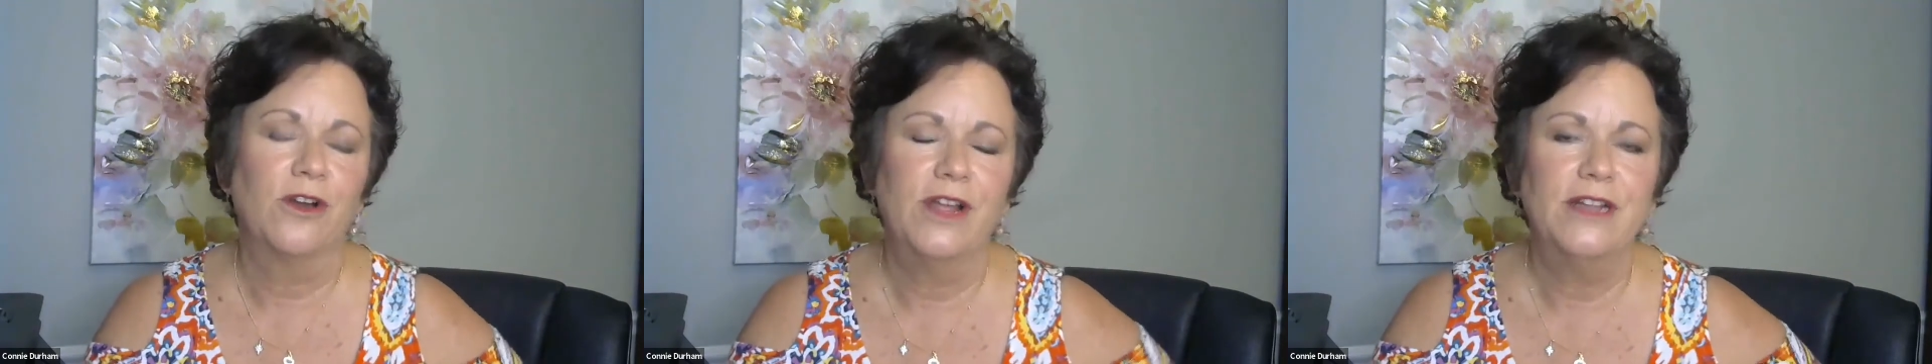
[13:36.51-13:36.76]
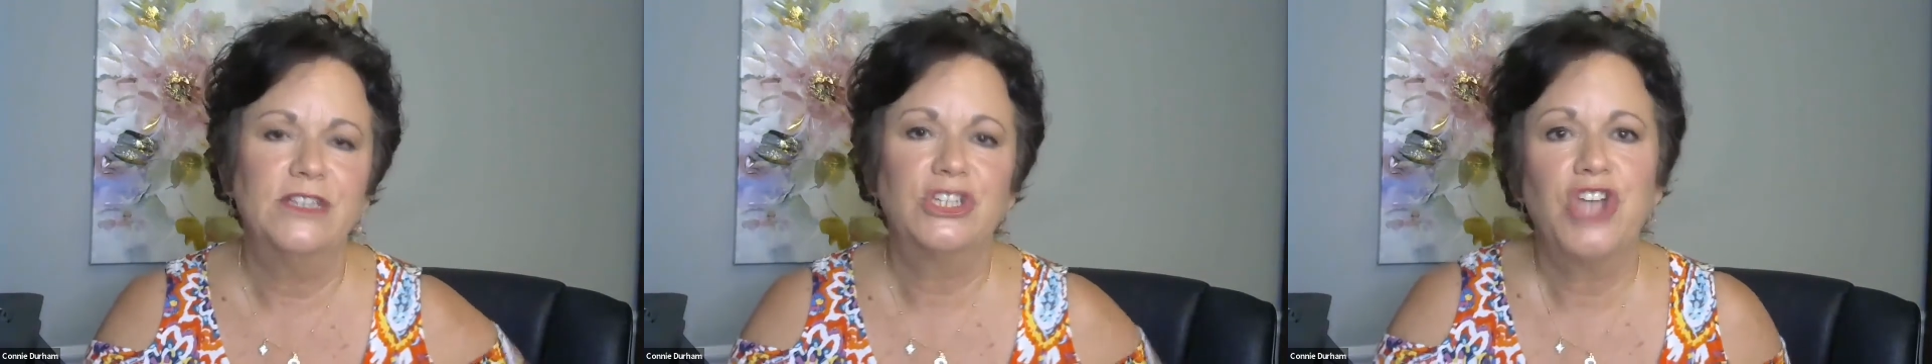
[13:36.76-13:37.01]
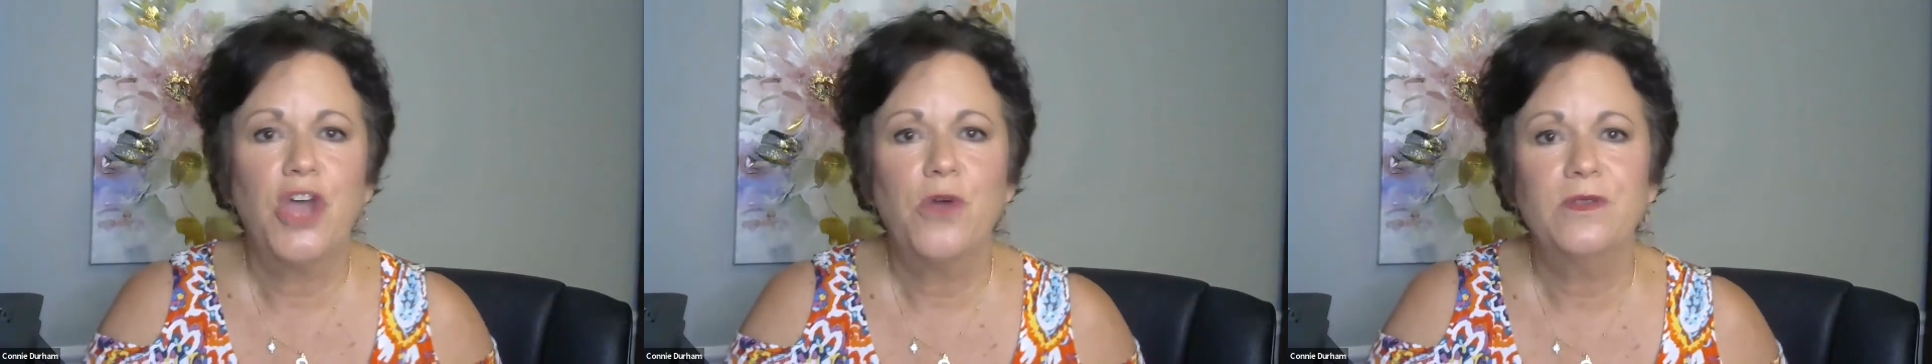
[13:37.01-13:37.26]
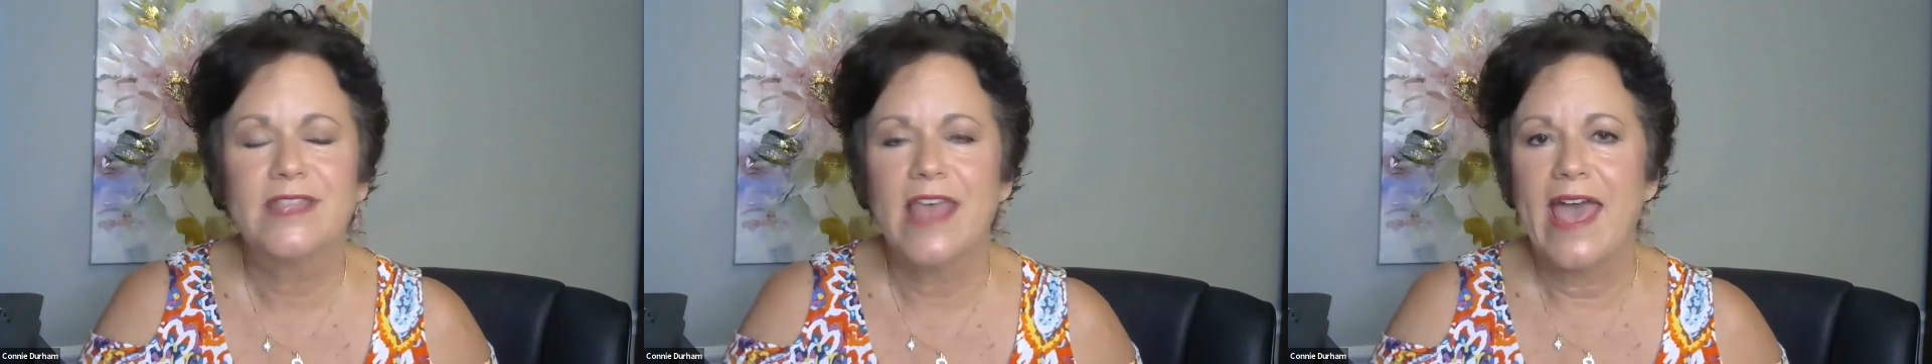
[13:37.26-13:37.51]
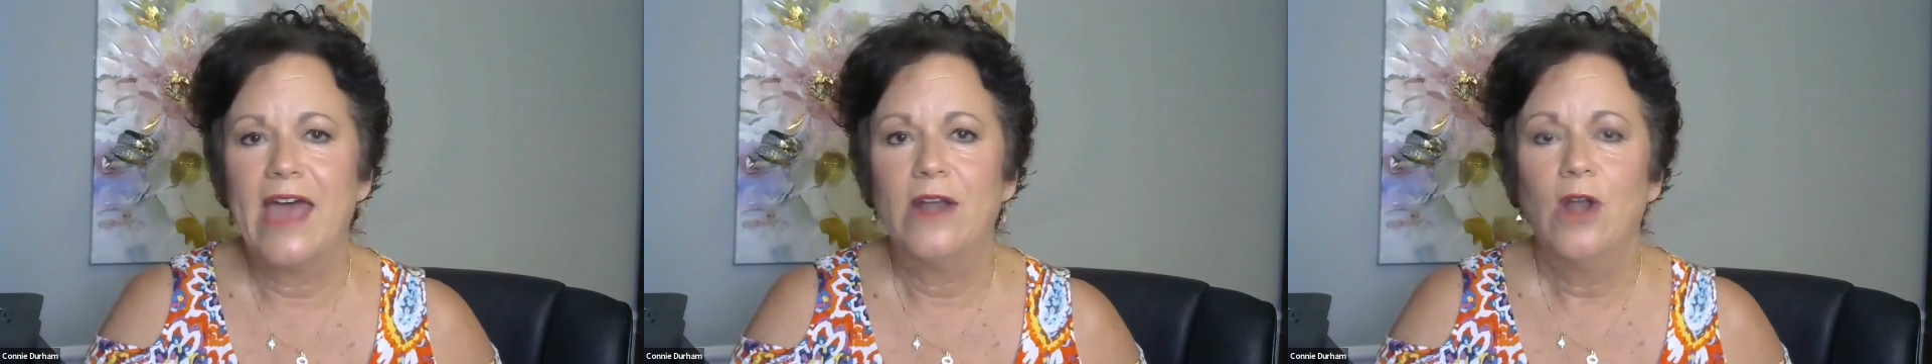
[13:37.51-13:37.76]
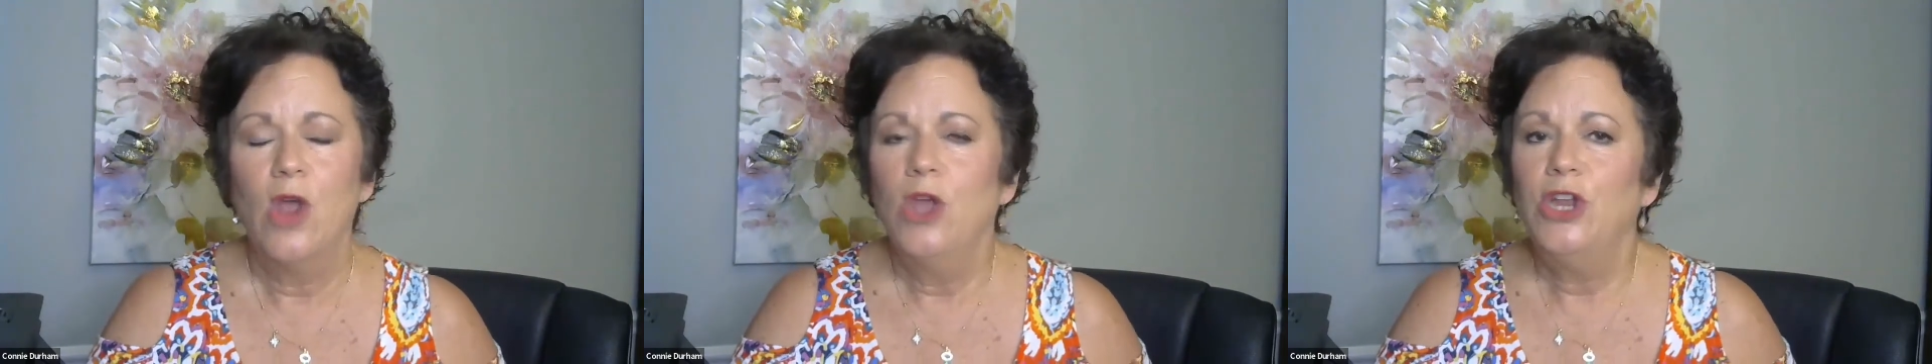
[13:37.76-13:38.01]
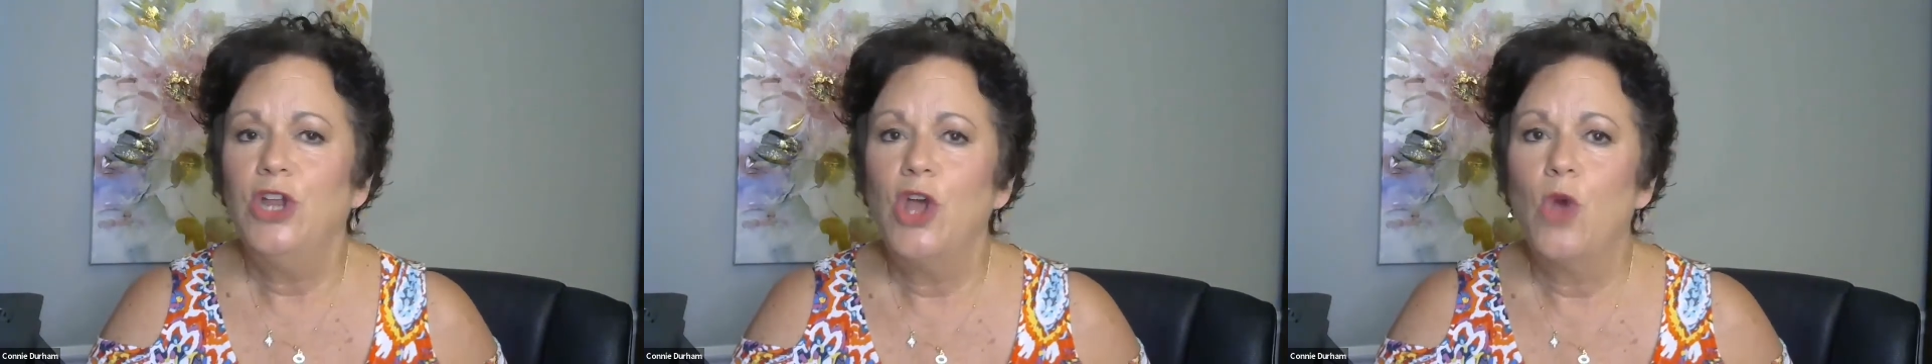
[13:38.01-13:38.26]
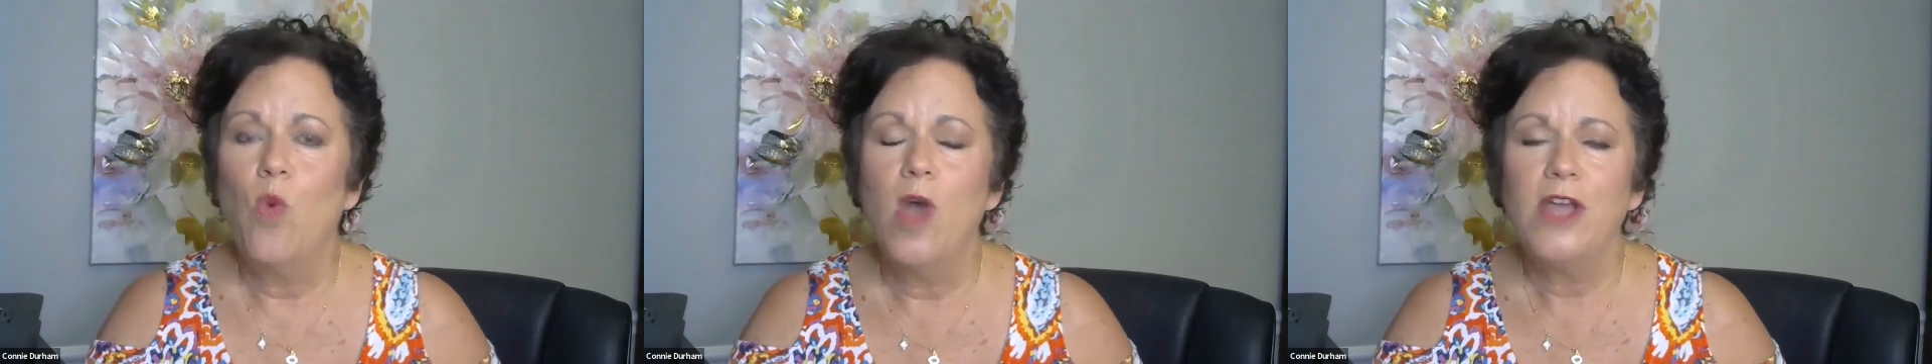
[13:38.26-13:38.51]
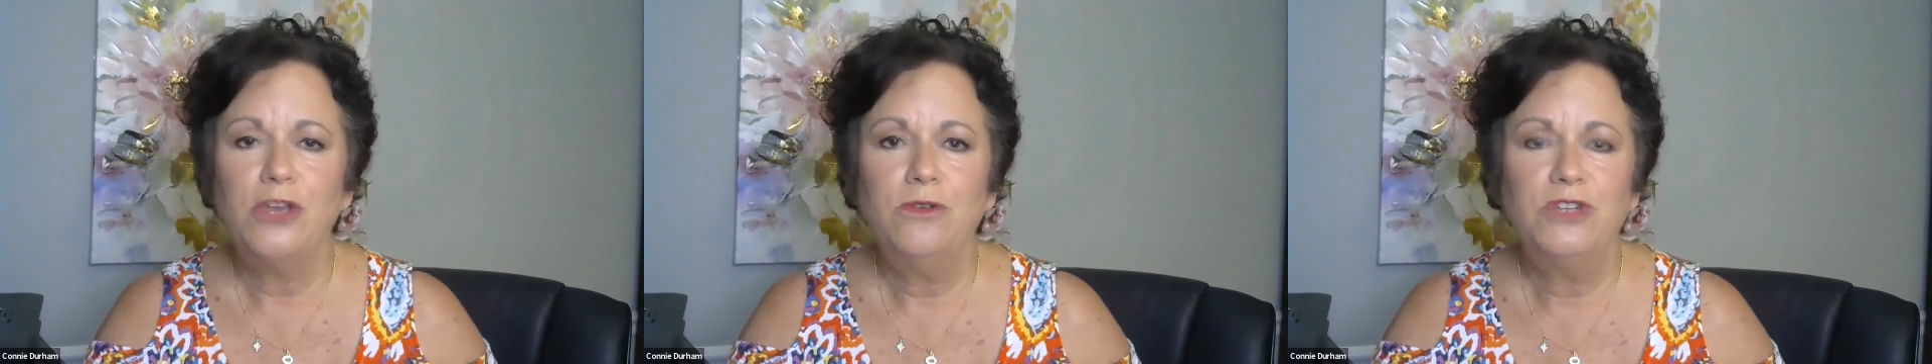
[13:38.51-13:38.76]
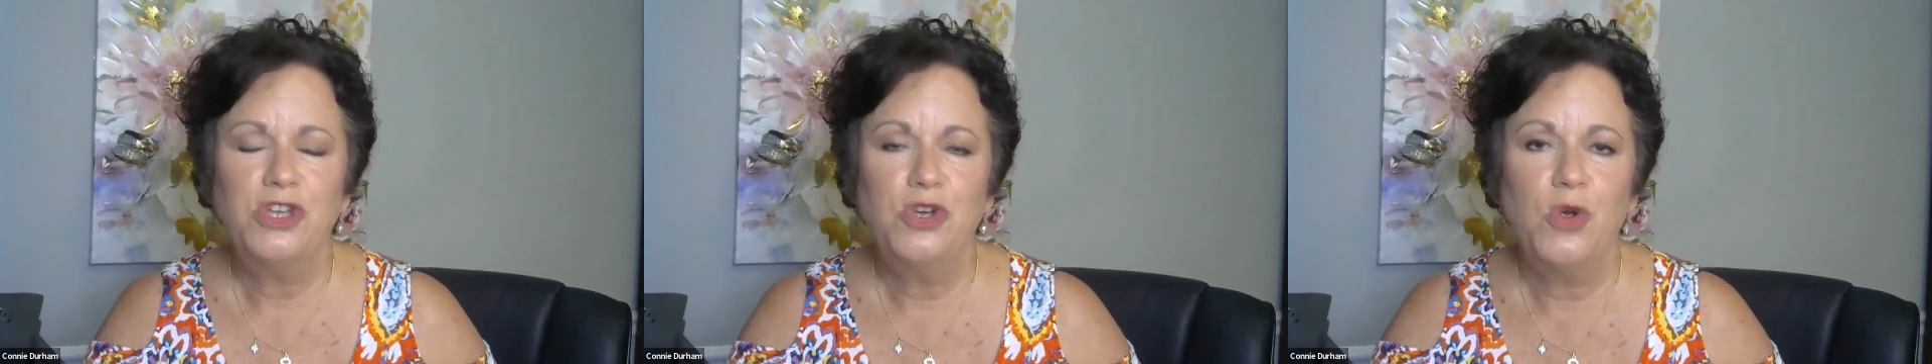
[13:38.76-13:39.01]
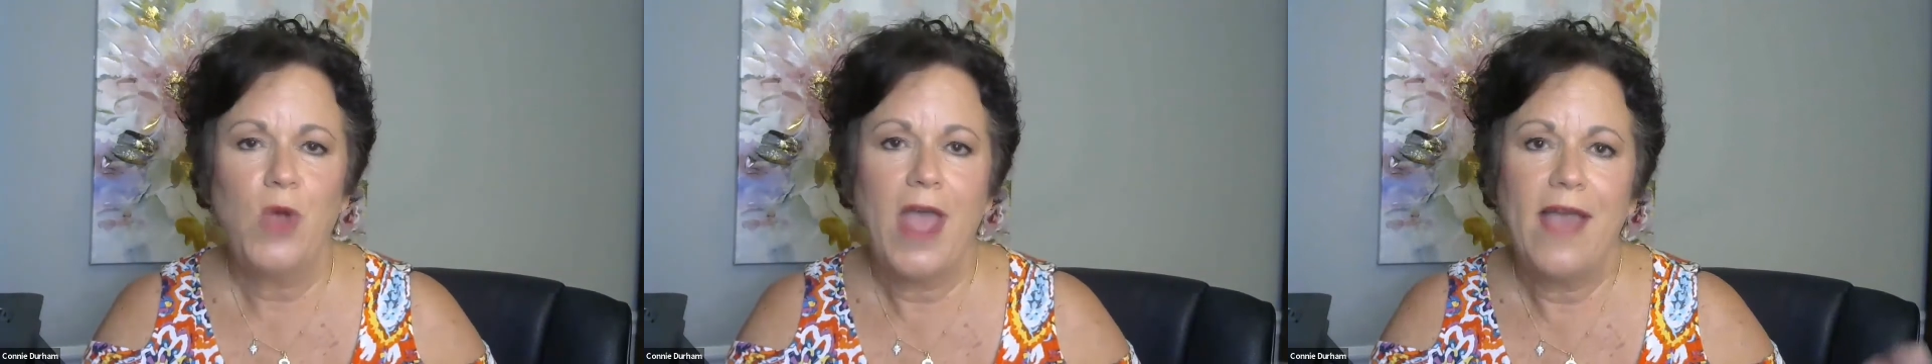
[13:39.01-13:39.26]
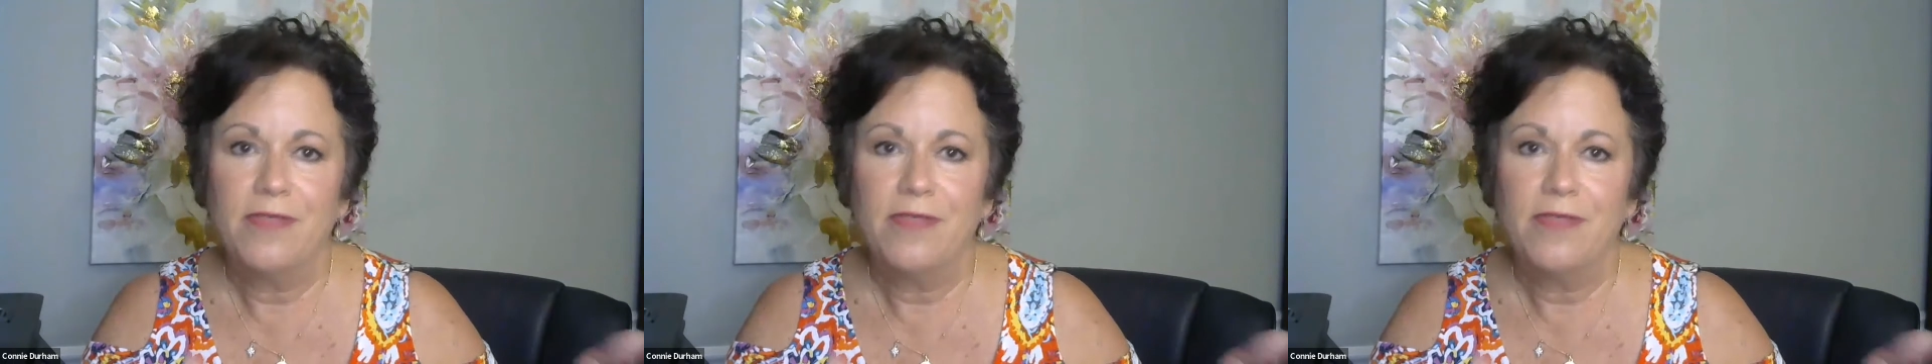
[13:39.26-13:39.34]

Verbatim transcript: and it shows that you know what you do at